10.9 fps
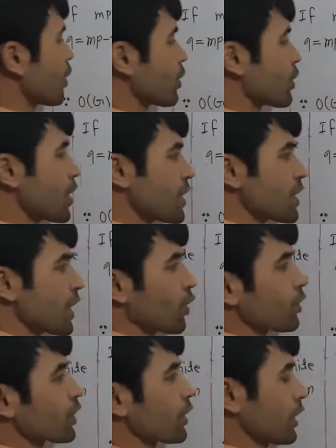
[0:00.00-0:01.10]
This is a
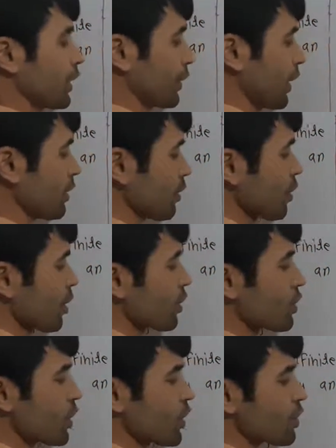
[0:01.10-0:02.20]
contradiction
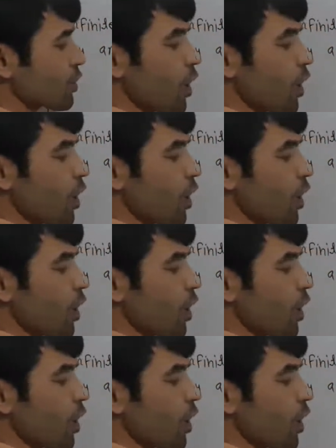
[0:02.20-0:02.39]
since